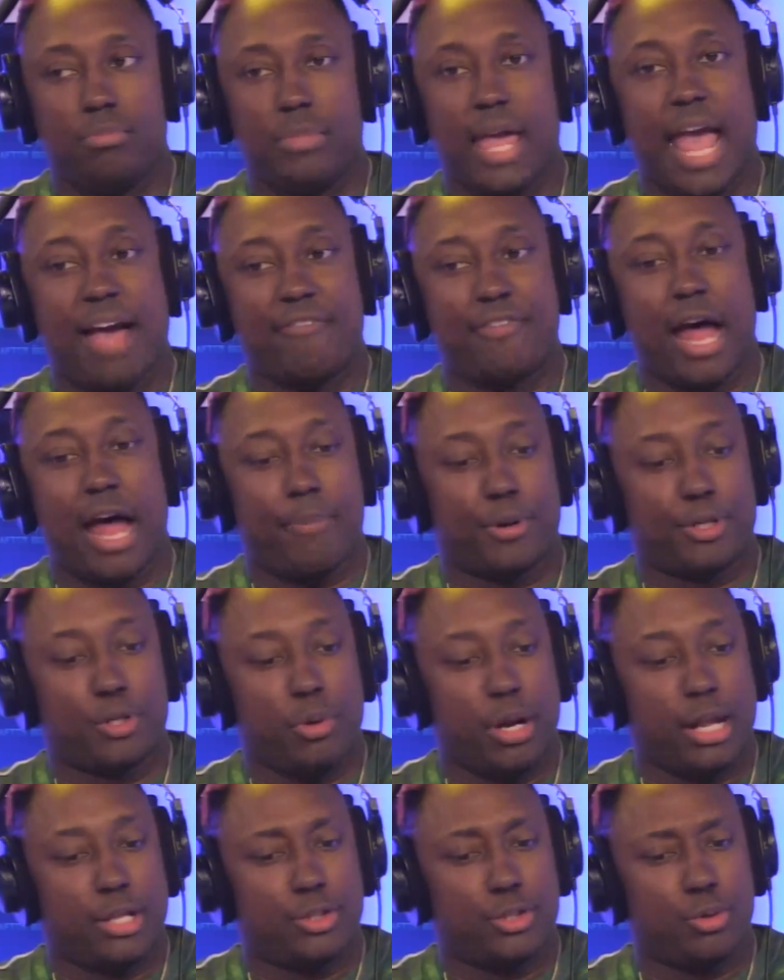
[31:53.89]
They have an
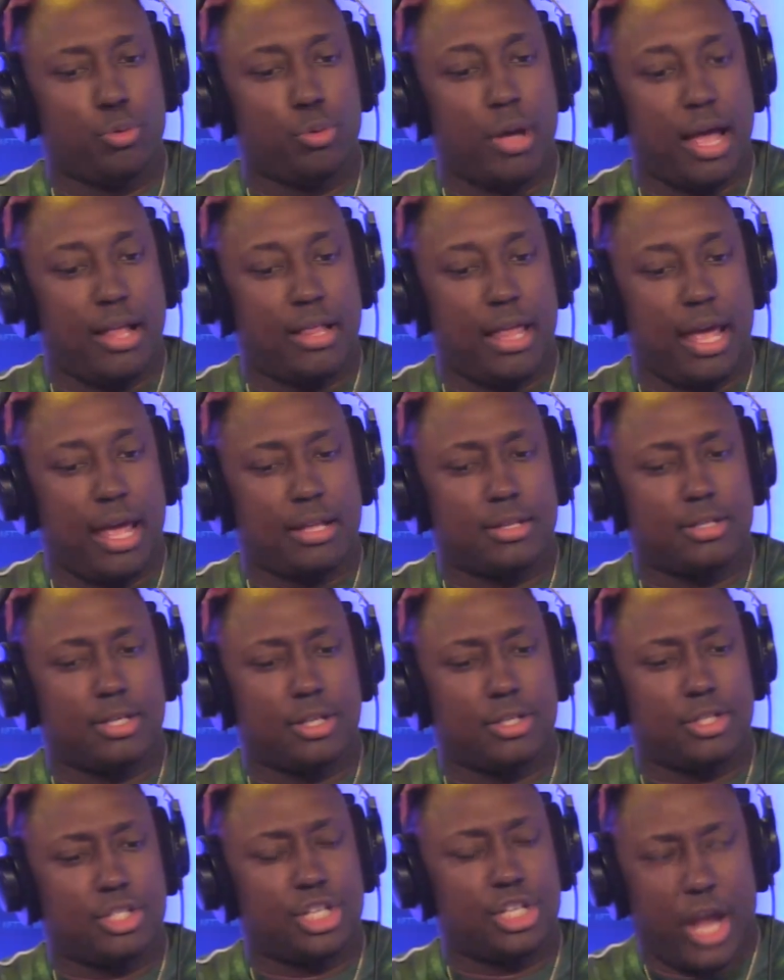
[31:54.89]
opportunity
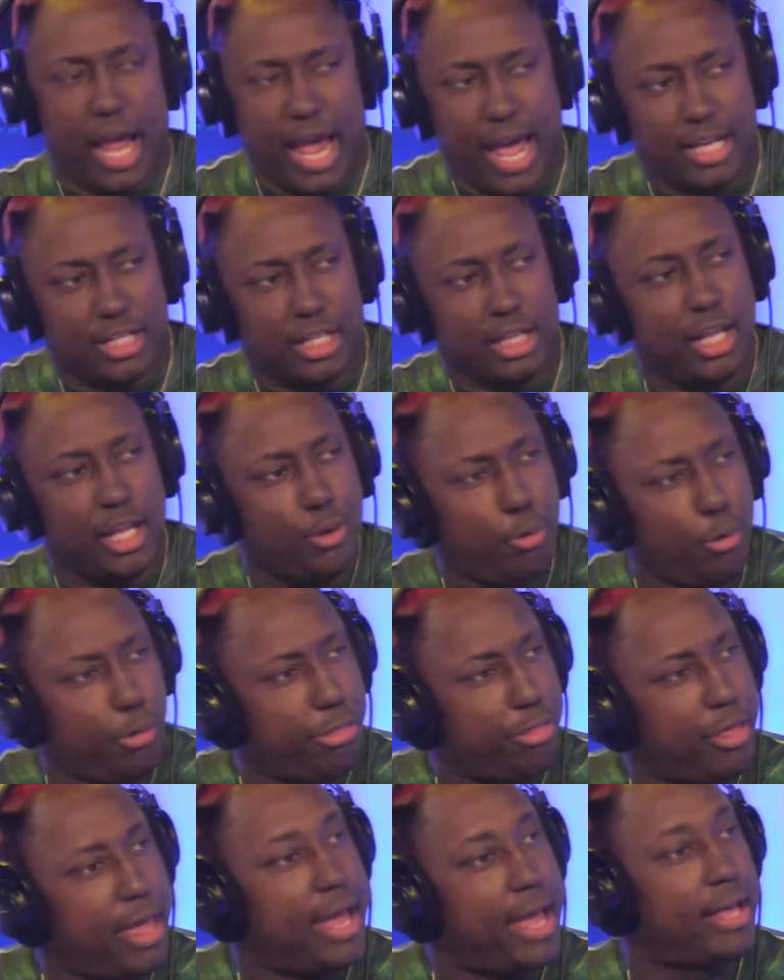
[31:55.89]
to change little
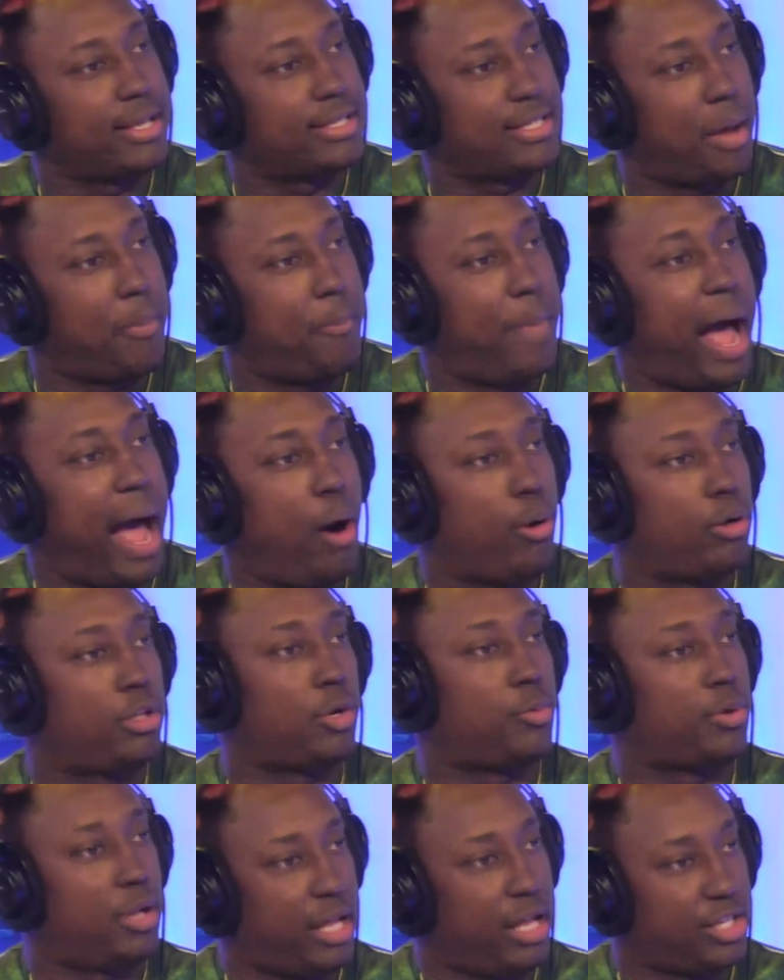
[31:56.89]
things about
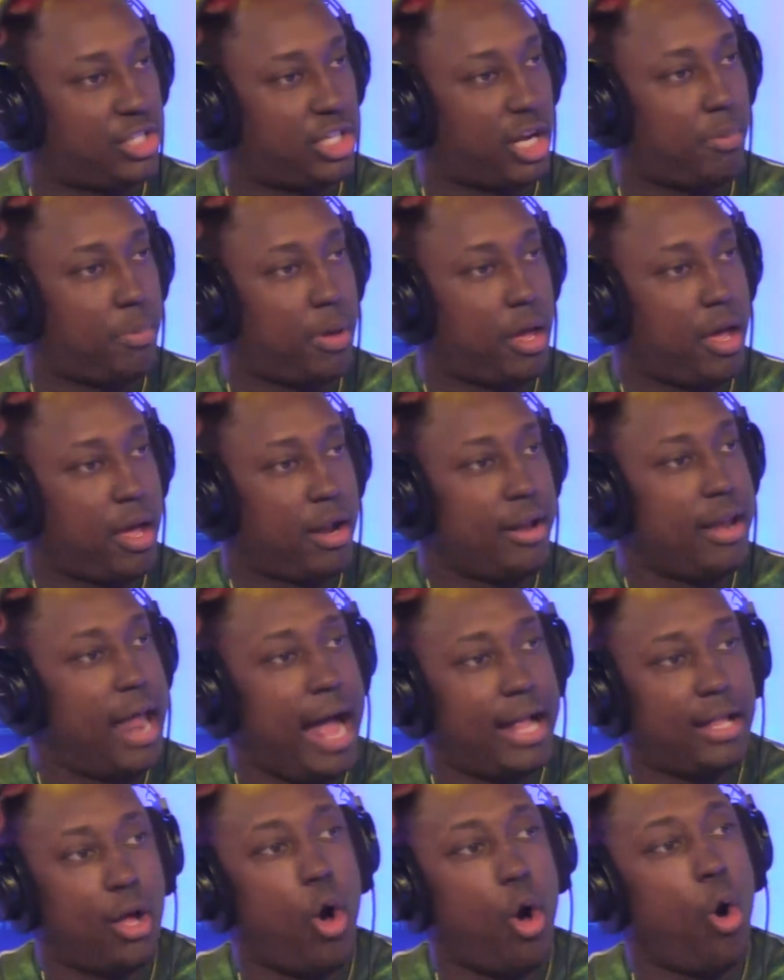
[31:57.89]
the relationship,
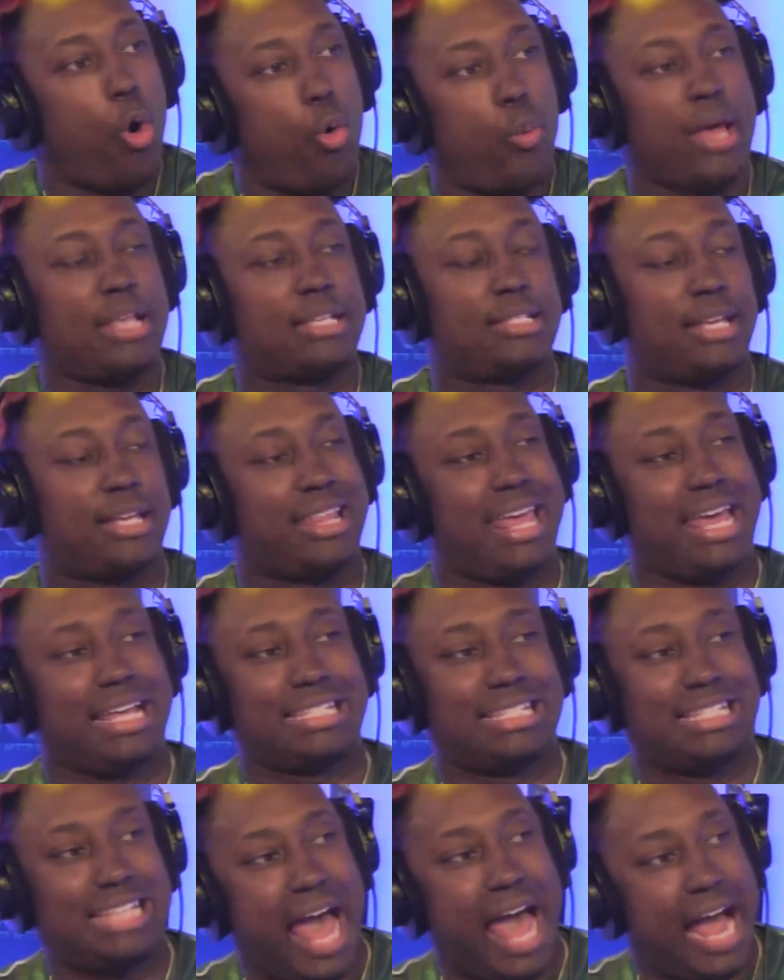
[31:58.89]
not always stick
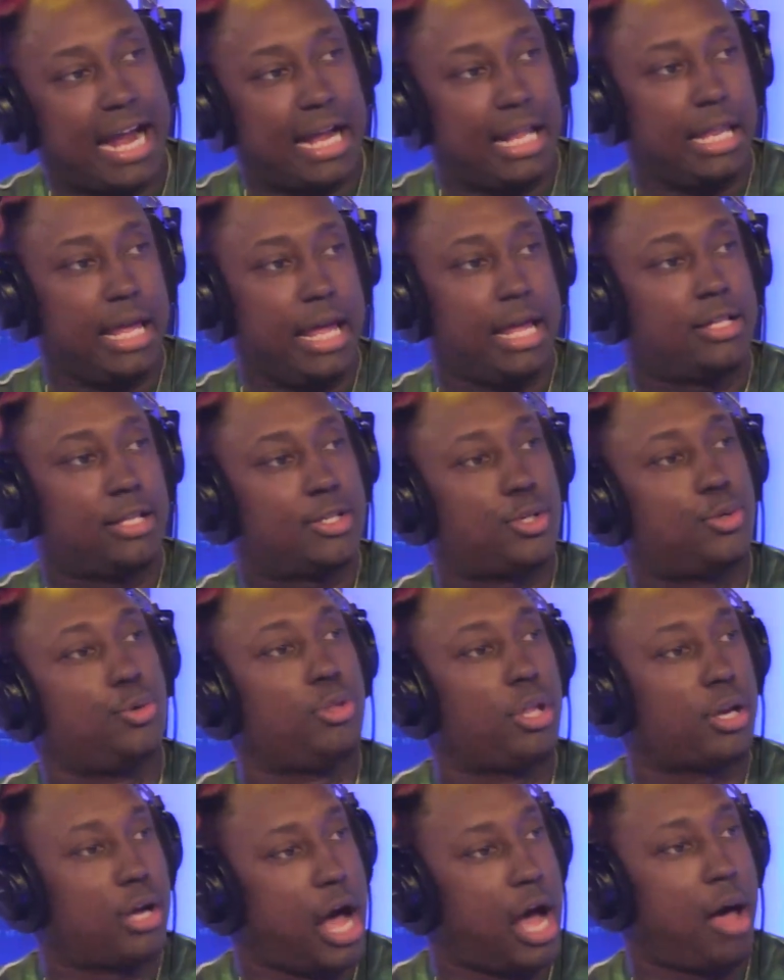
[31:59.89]
exactly
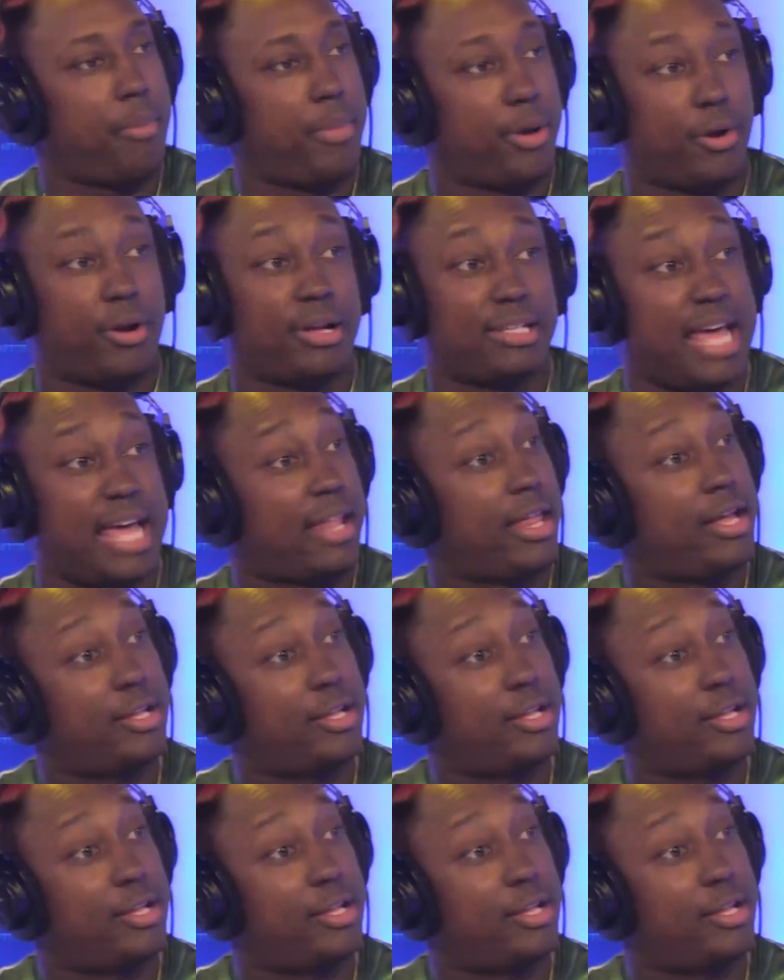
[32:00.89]
to the comic or exactly